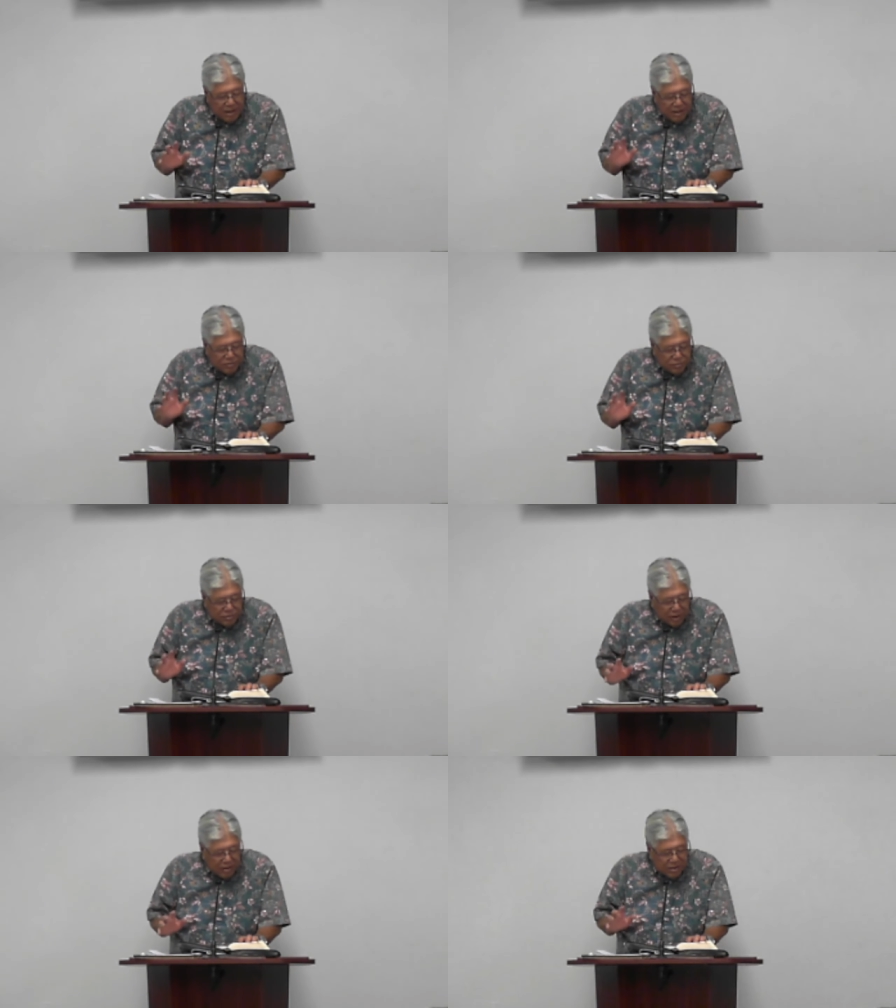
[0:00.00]
and to
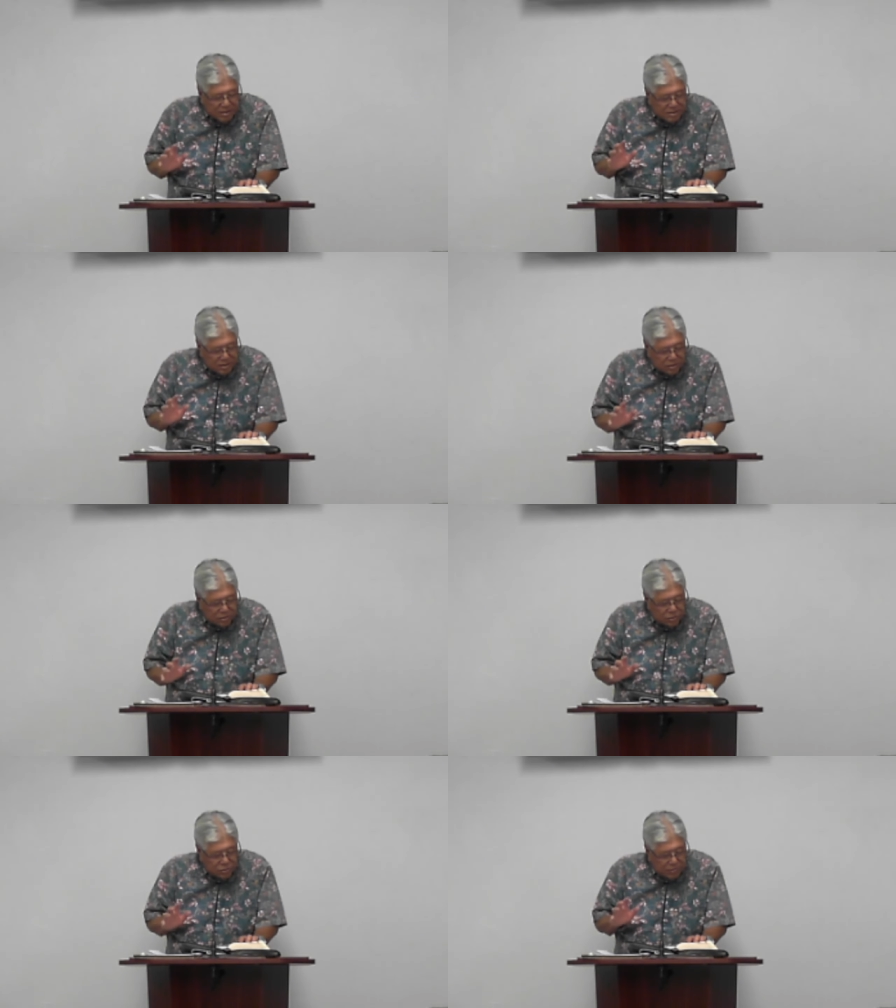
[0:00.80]
darkness and
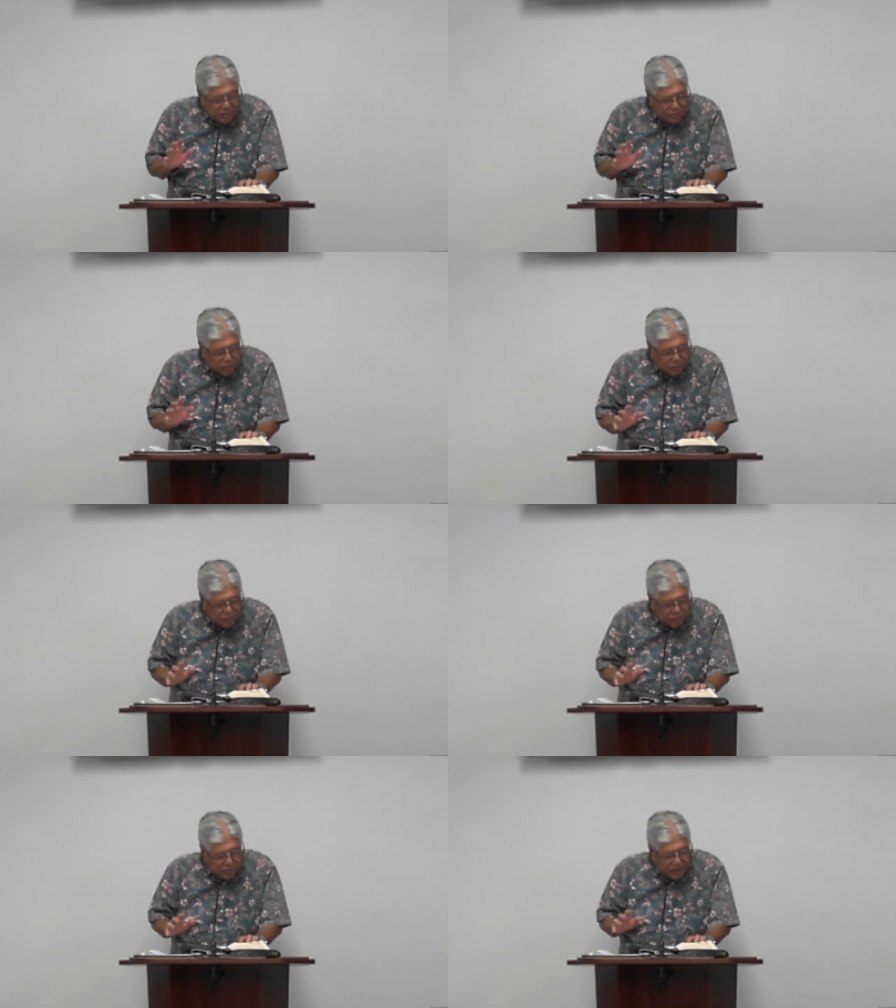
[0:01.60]
gloom and
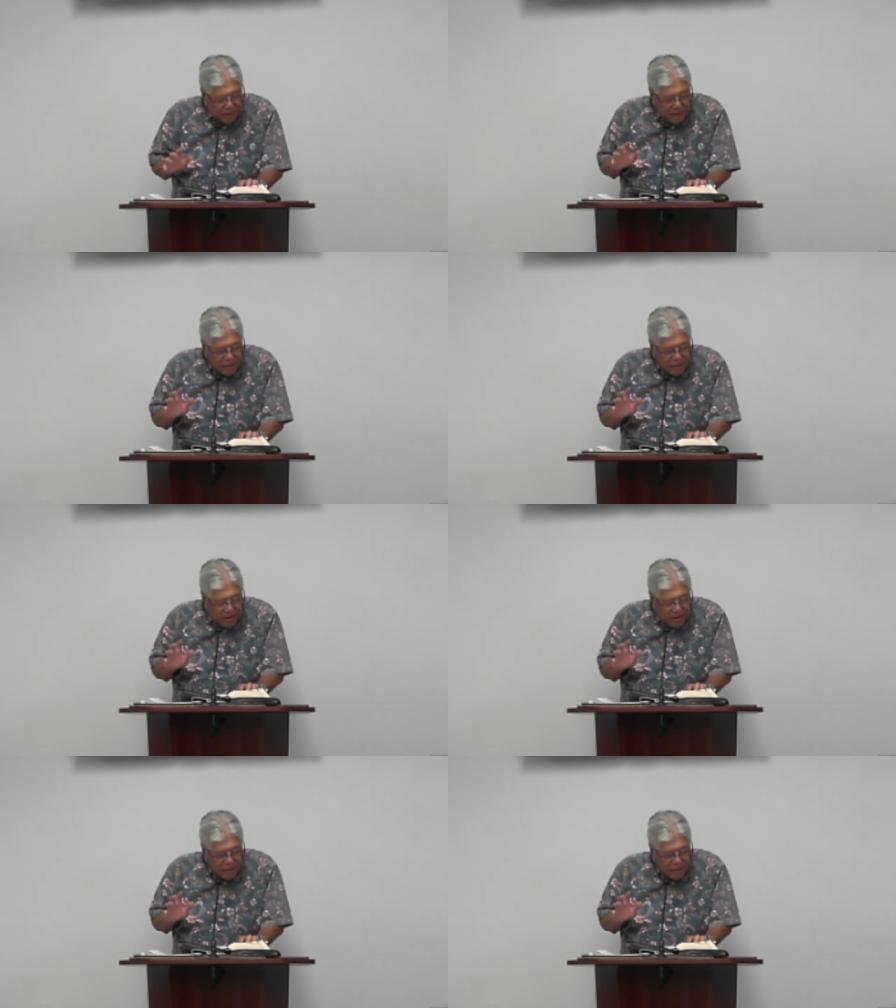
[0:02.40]
whirlwind,